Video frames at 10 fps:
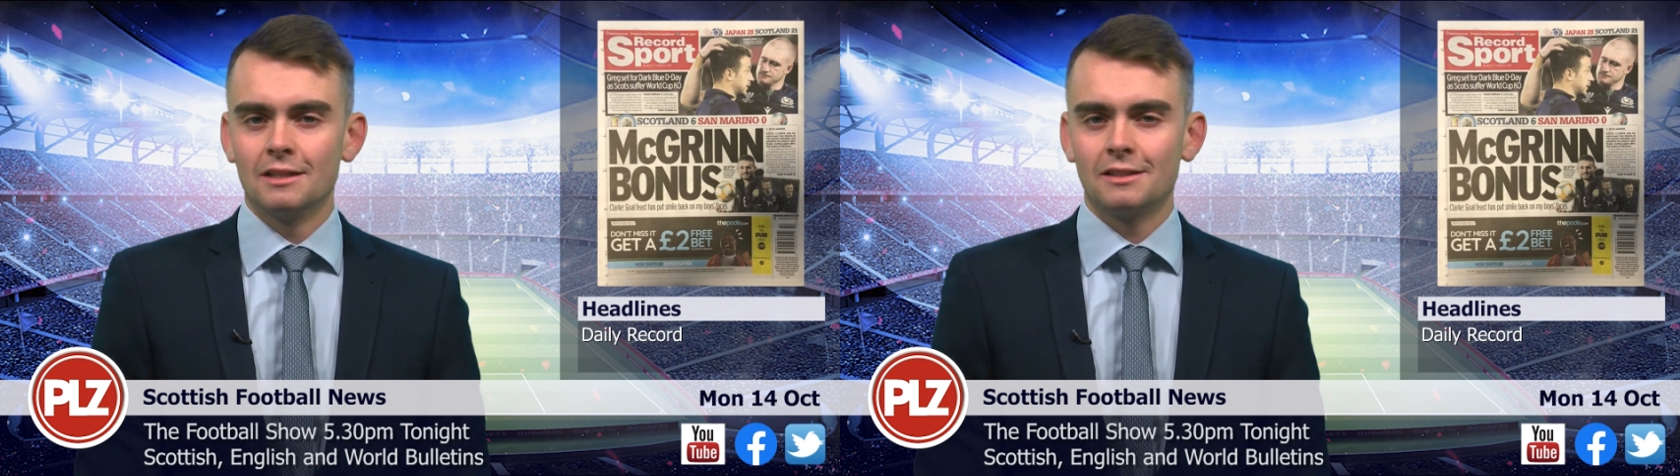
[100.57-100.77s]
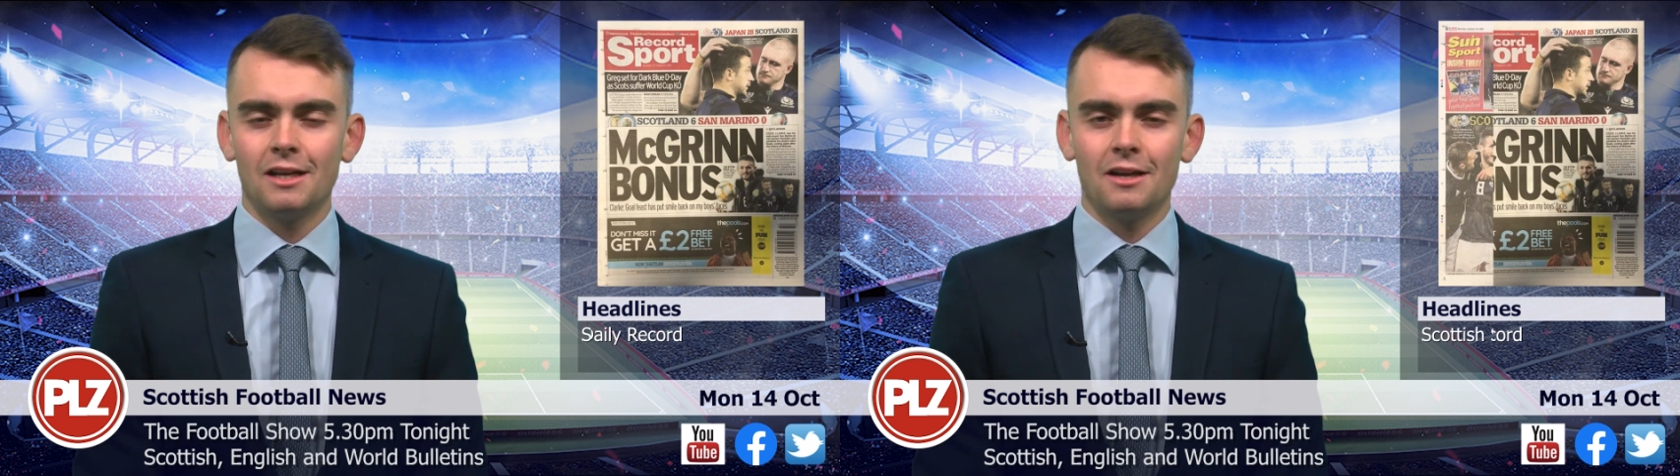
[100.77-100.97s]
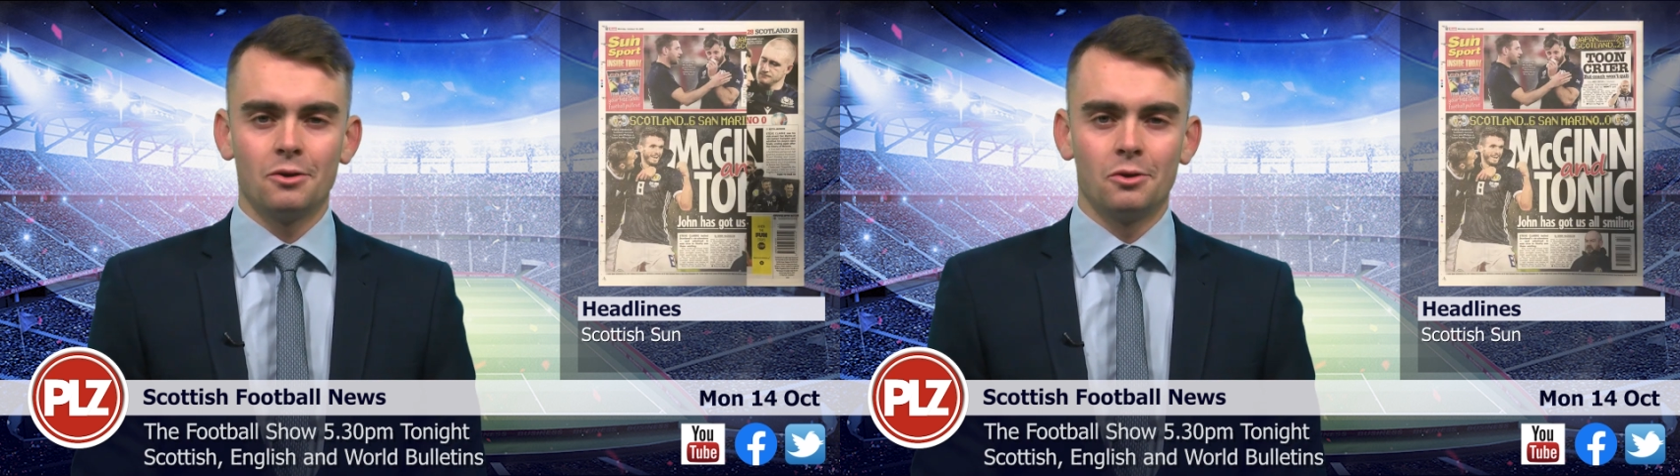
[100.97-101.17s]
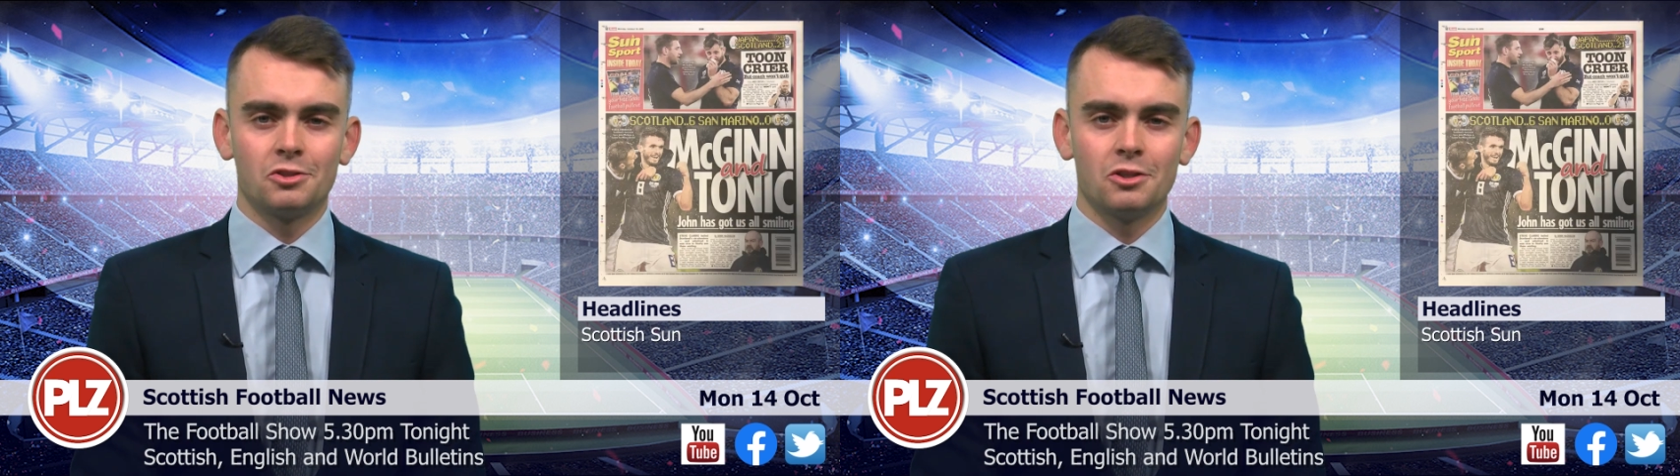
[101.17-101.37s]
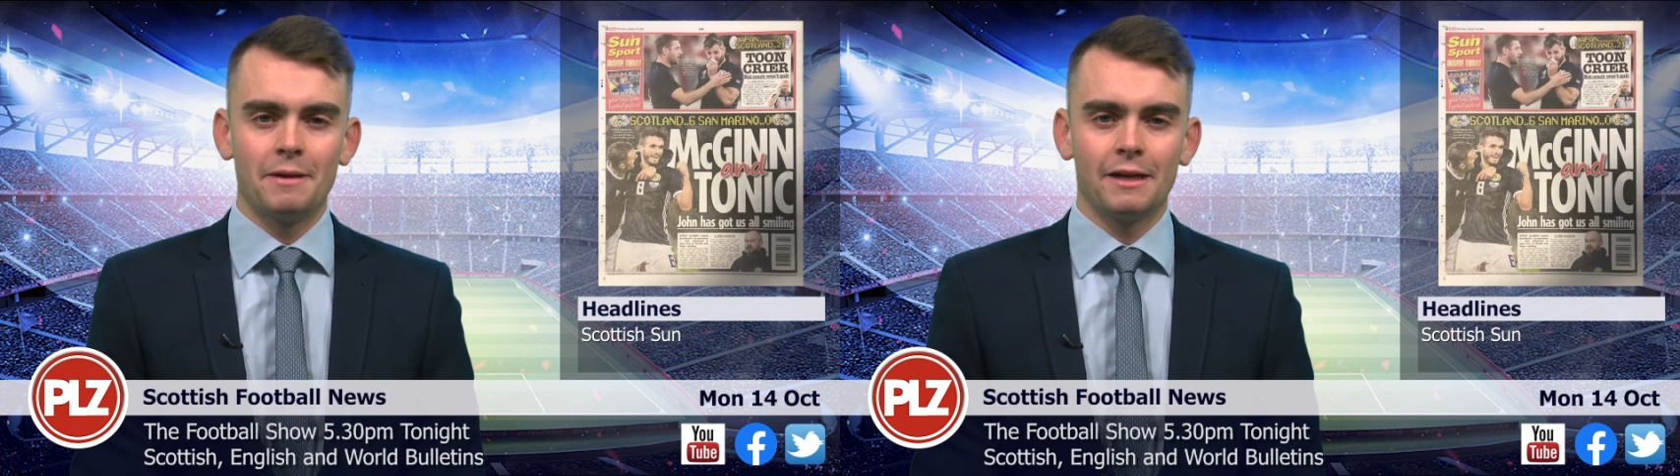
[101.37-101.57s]
The Sun
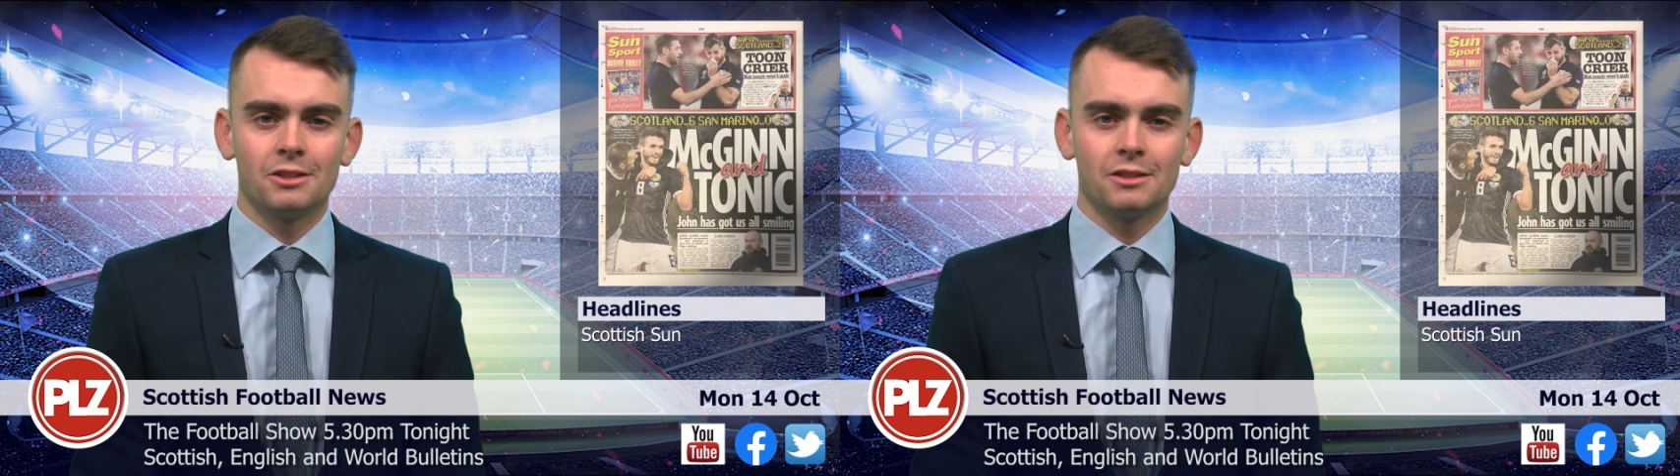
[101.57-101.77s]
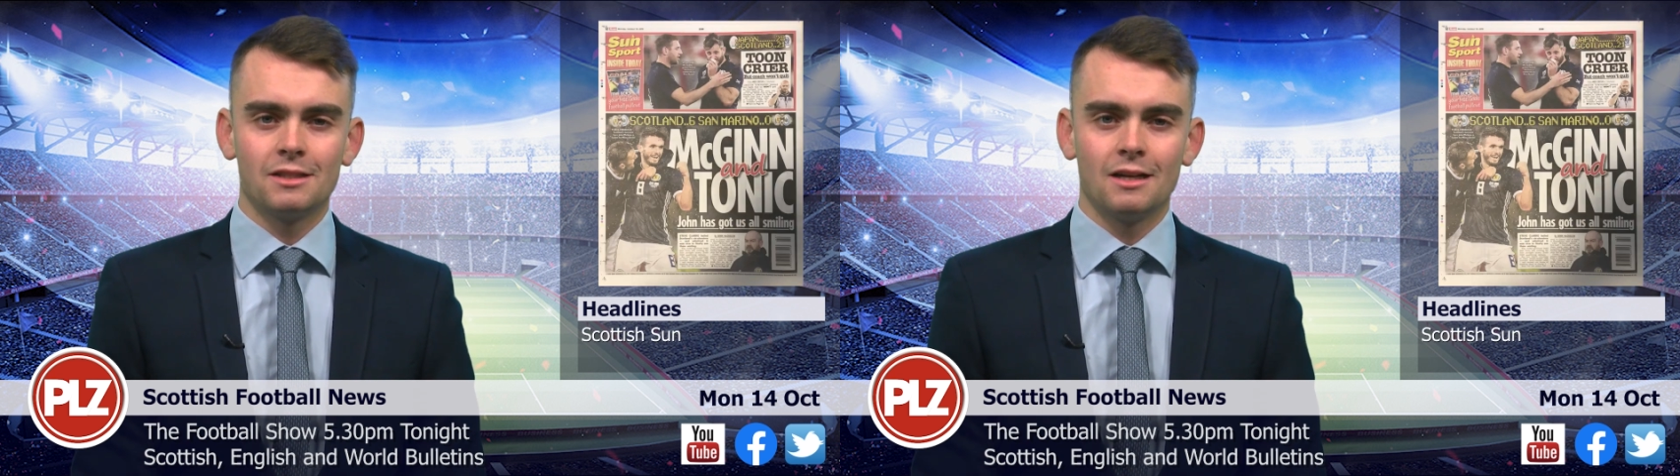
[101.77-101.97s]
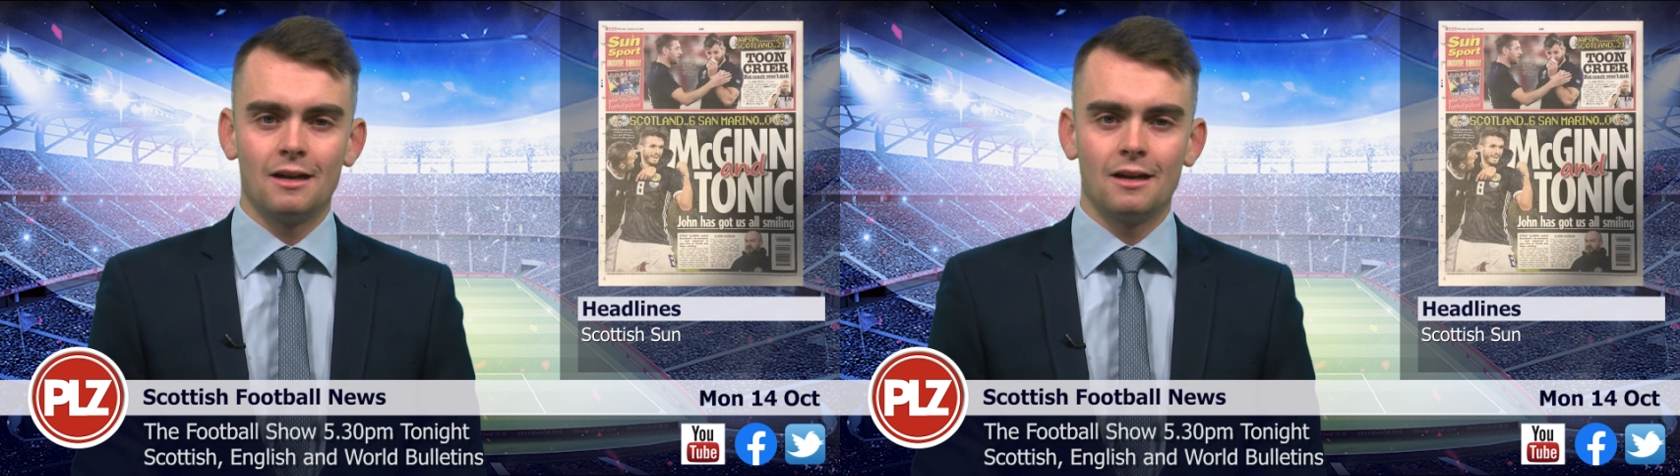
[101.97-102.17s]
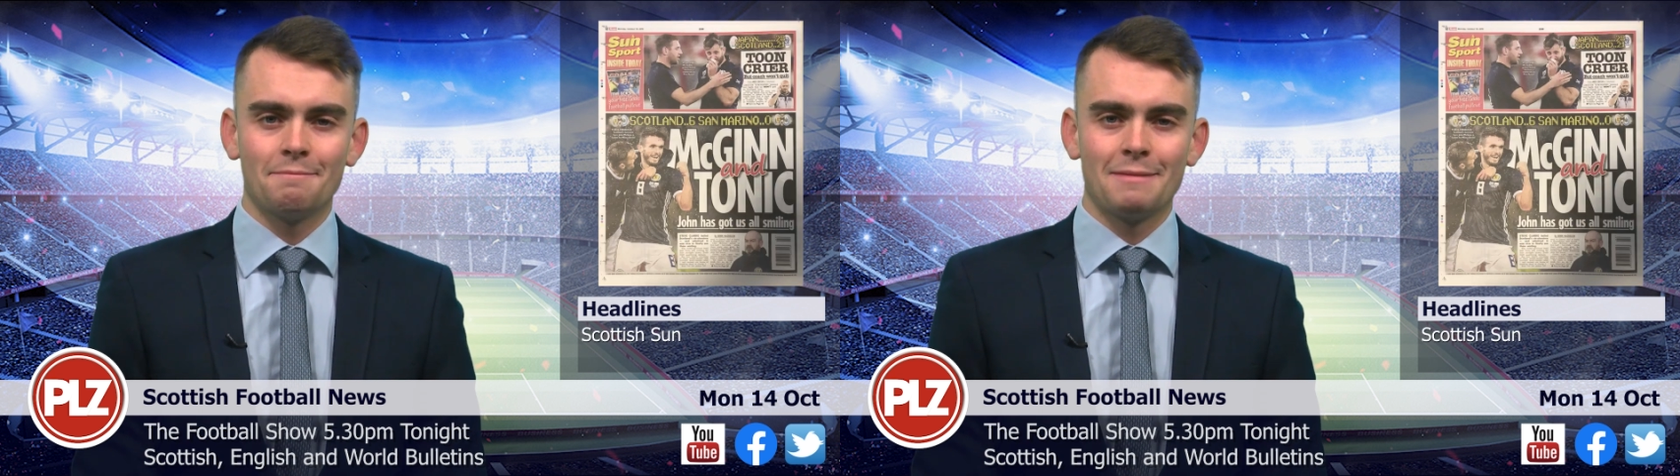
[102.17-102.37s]
also picture star